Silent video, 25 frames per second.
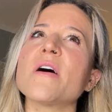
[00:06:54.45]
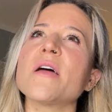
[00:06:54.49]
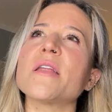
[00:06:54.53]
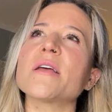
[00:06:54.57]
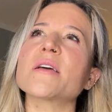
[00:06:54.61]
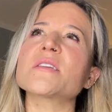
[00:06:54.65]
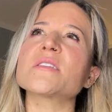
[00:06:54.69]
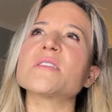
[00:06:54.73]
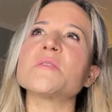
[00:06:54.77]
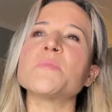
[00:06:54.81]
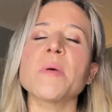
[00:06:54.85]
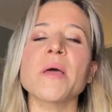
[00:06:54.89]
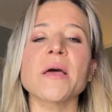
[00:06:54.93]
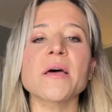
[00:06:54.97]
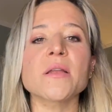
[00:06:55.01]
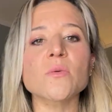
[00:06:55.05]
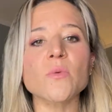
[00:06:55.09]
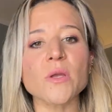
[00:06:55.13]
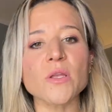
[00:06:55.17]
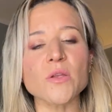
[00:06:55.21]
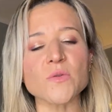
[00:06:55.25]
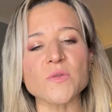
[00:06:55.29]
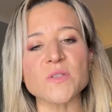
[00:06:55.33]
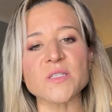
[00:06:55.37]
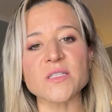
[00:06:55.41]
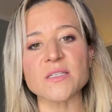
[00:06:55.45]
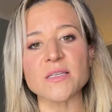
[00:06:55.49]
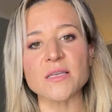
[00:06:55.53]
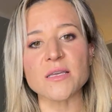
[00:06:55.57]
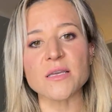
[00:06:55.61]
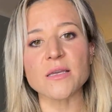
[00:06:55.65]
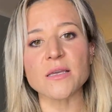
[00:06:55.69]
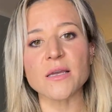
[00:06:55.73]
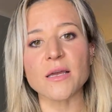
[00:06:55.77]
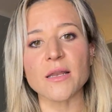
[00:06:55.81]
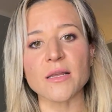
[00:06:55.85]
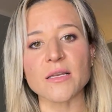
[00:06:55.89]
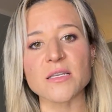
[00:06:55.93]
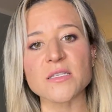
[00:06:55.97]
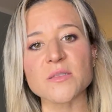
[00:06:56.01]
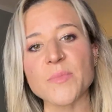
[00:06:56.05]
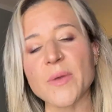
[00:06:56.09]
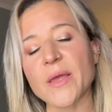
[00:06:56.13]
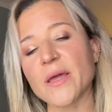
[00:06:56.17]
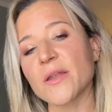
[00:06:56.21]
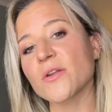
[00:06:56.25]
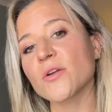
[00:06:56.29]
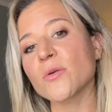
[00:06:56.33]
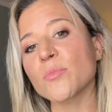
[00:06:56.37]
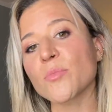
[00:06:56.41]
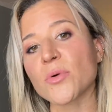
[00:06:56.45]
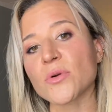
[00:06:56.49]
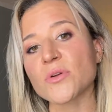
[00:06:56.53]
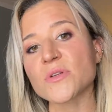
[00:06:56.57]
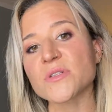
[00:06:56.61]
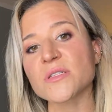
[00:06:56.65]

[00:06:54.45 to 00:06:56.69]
and expand what you see and expand your